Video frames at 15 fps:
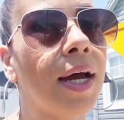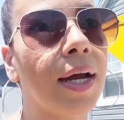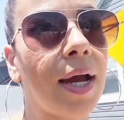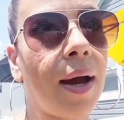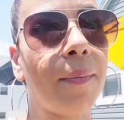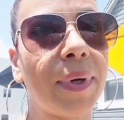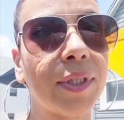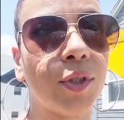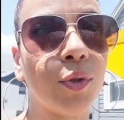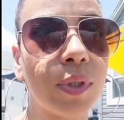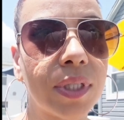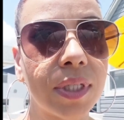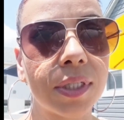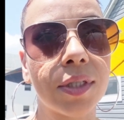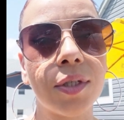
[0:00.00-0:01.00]
Got my two
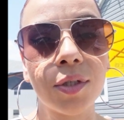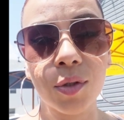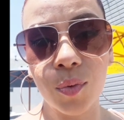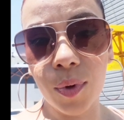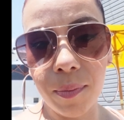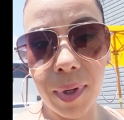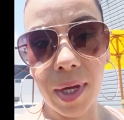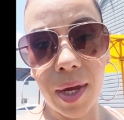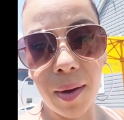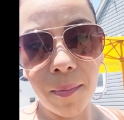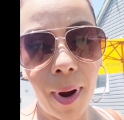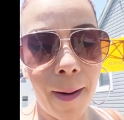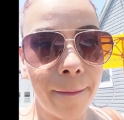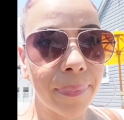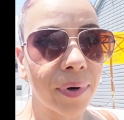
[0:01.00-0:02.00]
sisters with me,
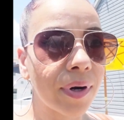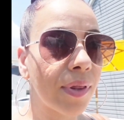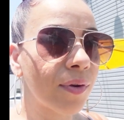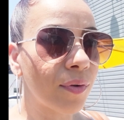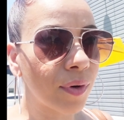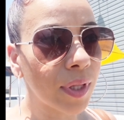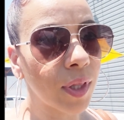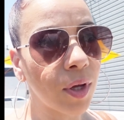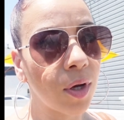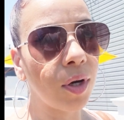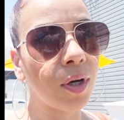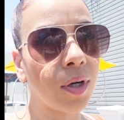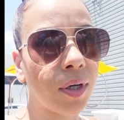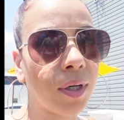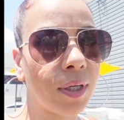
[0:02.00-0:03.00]
my
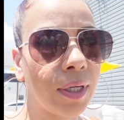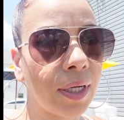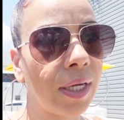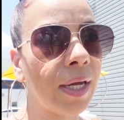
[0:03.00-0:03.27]
brother-in-law,